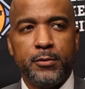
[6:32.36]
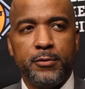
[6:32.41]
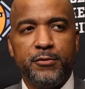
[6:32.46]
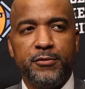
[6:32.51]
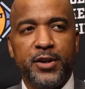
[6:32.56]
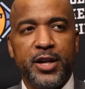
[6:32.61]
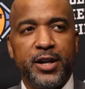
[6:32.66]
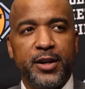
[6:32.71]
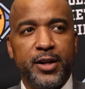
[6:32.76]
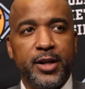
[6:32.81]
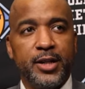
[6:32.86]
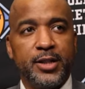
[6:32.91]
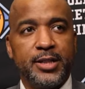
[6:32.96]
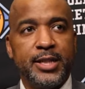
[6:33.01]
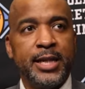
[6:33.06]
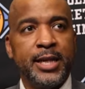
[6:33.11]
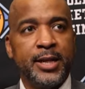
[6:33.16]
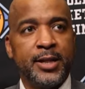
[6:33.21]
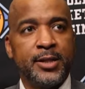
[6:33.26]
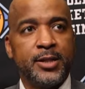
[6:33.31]
very
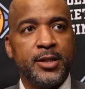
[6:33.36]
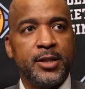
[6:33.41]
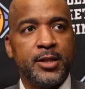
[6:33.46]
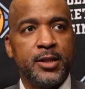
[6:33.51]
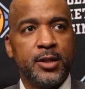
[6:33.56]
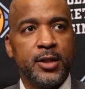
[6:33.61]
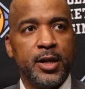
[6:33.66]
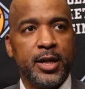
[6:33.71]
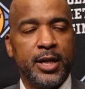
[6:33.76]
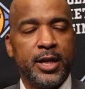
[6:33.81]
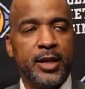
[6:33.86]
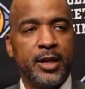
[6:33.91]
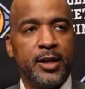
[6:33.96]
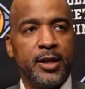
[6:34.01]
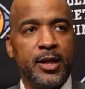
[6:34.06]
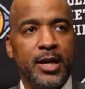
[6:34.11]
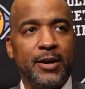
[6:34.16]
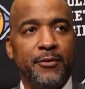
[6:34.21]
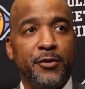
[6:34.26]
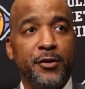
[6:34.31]
intense.
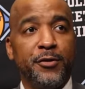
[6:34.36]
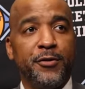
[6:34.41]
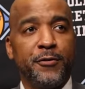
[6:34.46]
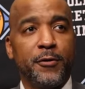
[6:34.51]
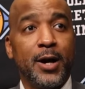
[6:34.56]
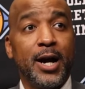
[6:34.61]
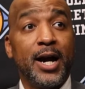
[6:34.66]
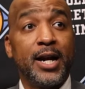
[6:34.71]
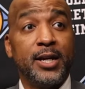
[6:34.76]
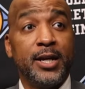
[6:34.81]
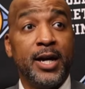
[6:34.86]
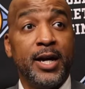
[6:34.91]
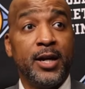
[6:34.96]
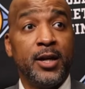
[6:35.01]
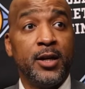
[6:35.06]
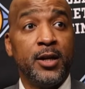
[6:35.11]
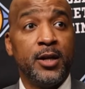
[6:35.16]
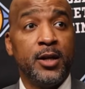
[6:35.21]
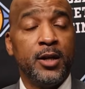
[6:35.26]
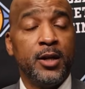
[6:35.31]
And every
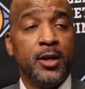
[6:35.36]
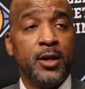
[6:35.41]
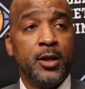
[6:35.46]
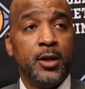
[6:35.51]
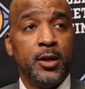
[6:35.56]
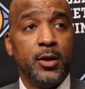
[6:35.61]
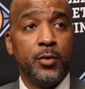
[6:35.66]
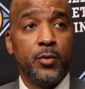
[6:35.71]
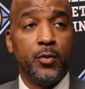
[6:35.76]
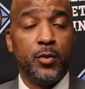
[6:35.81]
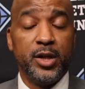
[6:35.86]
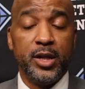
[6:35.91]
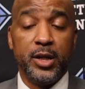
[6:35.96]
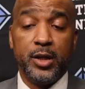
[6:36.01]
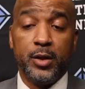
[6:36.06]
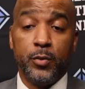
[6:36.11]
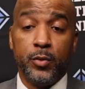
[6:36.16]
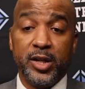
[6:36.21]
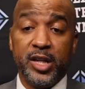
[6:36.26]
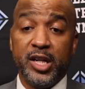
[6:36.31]
Friday,
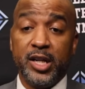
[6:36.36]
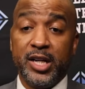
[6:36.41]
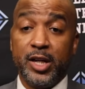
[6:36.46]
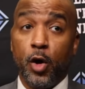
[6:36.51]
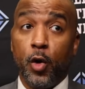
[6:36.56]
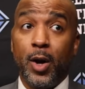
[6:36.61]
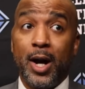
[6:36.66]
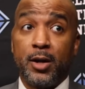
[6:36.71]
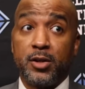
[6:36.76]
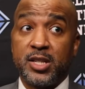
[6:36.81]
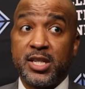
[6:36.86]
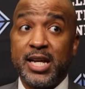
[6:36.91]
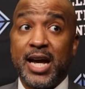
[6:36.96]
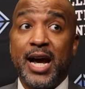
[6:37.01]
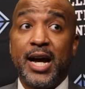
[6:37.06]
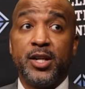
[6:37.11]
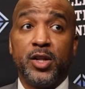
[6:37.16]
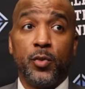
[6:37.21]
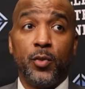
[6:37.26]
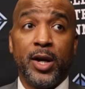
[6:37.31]
we go
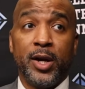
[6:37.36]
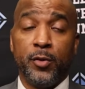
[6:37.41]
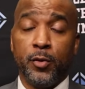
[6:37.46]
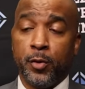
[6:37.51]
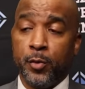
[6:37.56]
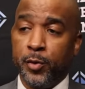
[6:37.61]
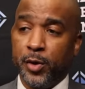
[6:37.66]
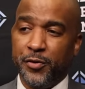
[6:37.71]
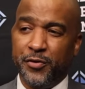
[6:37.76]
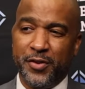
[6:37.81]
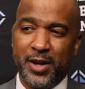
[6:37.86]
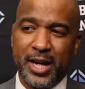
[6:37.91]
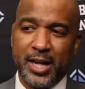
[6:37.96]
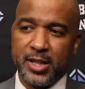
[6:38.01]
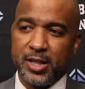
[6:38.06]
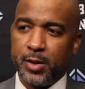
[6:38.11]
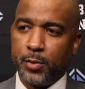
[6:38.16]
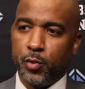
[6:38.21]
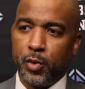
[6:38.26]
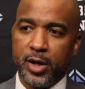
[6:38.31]
outside the weight room. We
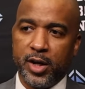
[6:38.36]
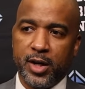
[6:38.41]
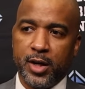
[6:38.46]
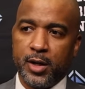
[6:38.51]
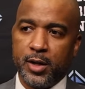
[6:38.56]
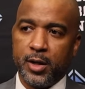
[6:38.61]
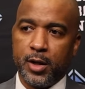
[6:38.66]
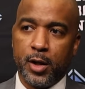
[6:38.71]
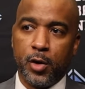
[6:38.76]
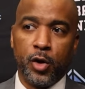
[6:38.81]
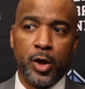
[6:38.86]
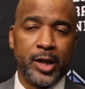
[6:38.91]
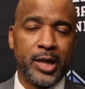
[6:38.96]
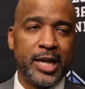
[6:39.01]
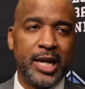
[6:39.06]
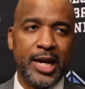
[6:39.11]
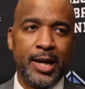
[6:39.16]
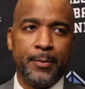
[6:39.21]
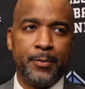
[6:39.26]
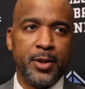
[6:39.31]
find somewhere on
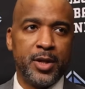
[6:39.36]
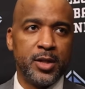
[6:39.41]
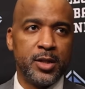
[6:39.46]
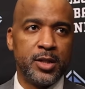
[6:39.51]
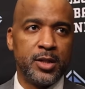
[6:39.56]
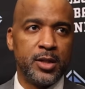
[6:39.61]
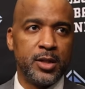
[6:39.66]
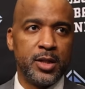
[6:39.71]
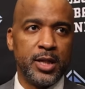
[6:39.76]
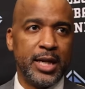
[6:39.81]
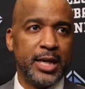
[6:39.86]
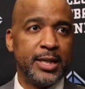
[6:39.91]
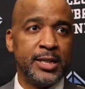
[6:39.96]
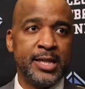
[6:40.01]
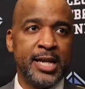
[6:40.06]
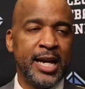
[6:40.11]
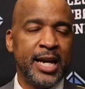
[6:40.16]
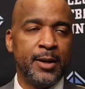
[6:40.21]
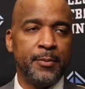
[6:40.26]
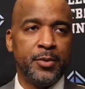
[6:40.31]
campus in
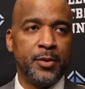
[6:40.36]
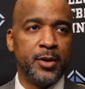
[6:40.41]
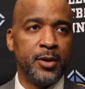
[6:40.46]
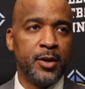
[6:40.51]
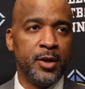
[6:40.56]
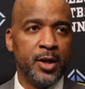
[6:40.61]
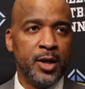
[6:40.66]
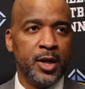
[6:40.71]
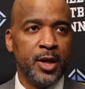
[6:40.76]
Tampa,